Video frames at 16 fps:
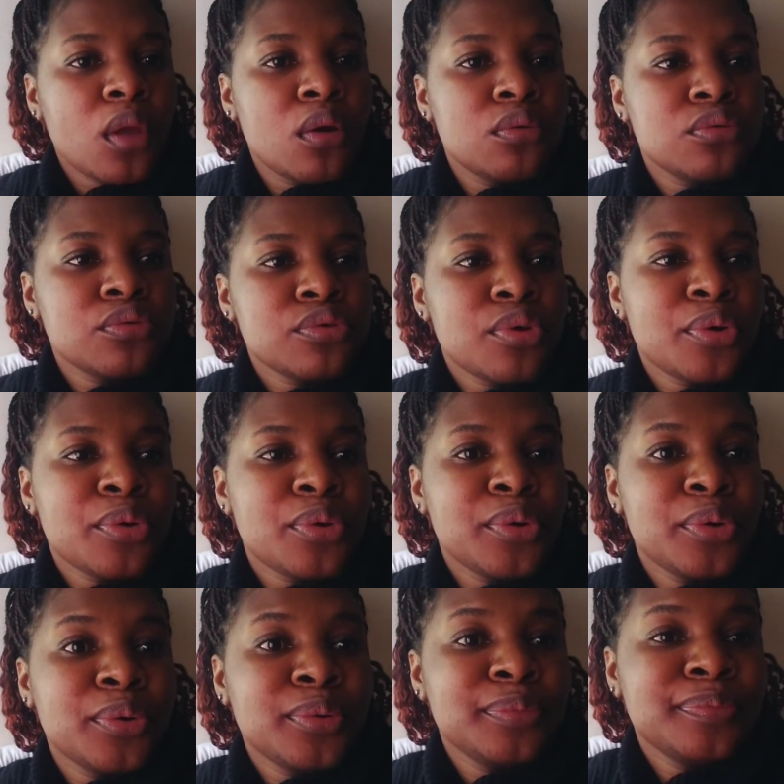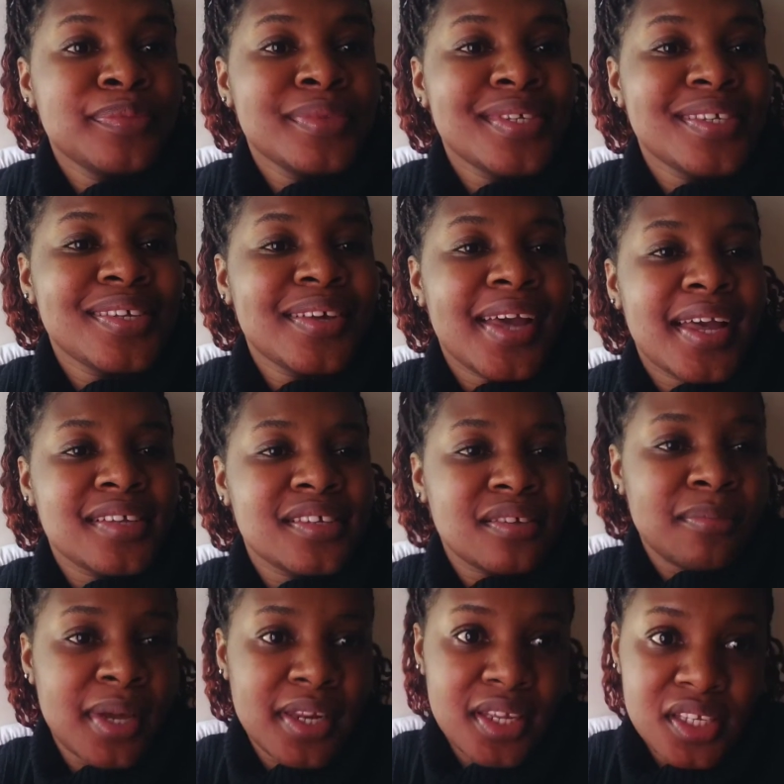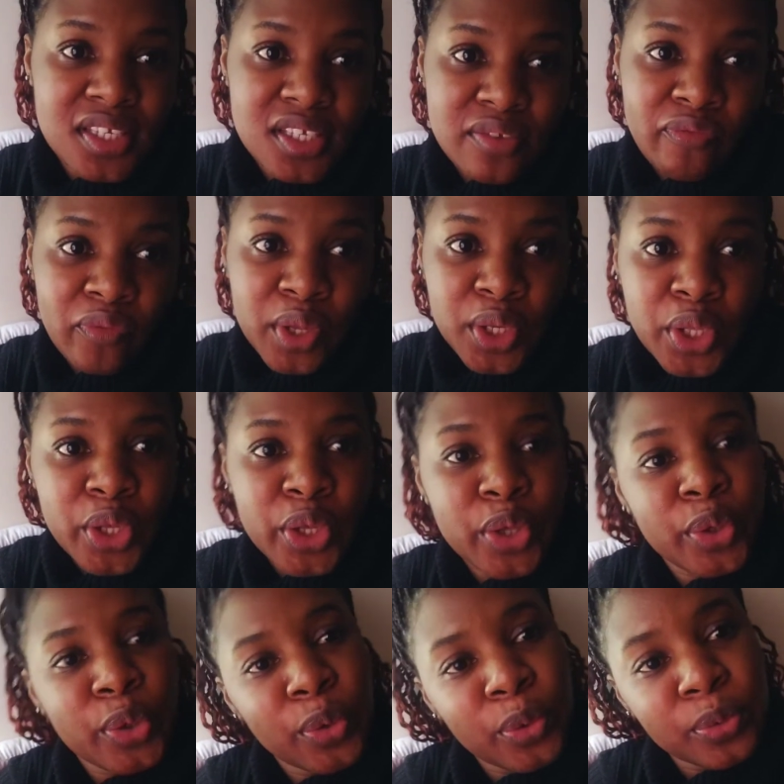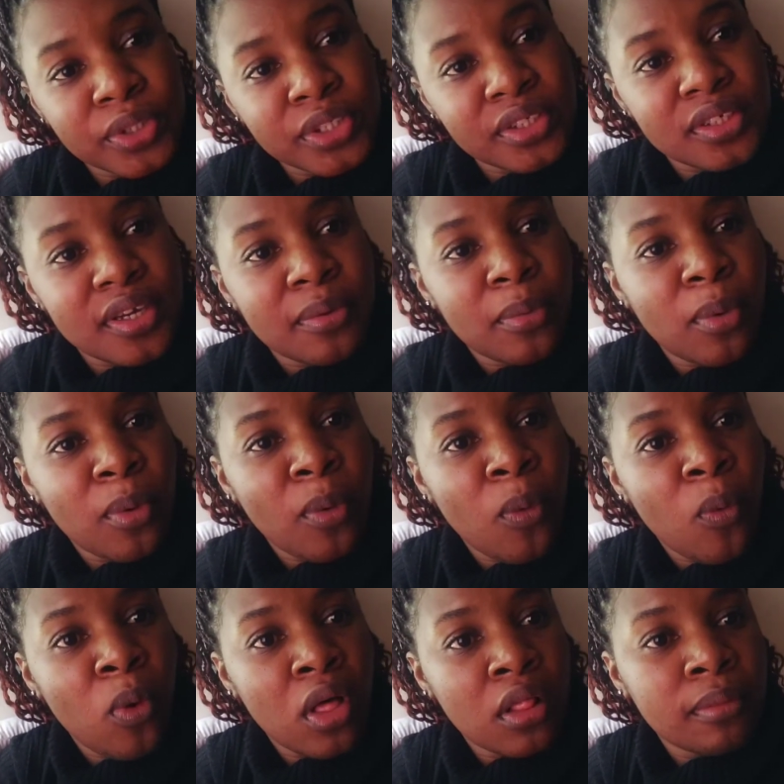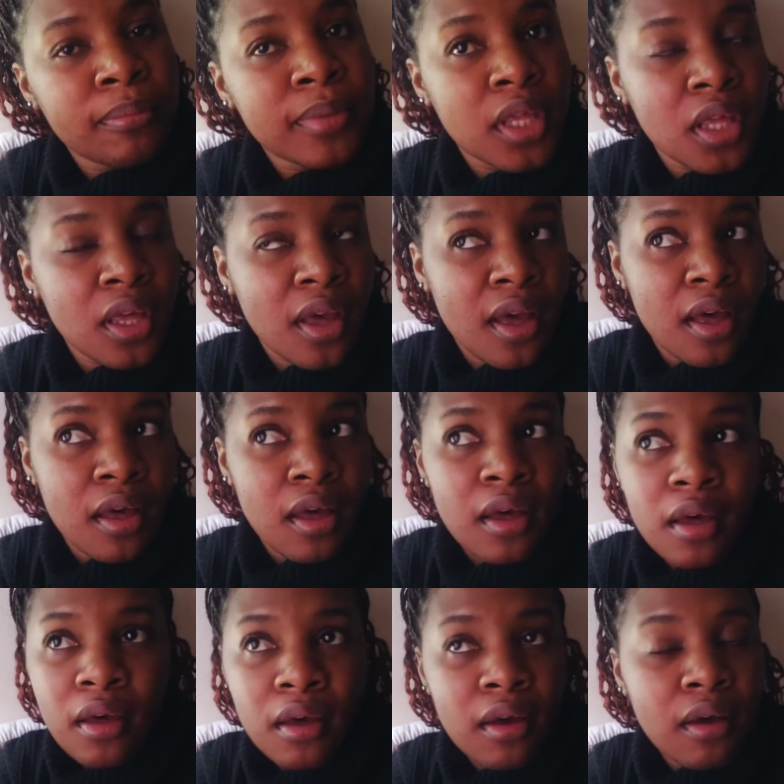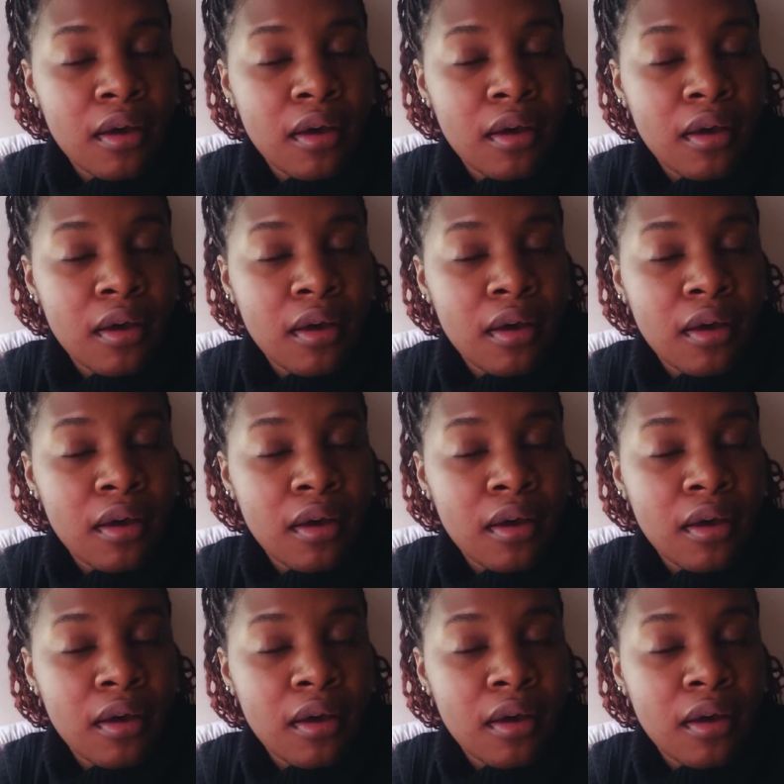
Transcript: So, see you guys in my next video, which will be, uh,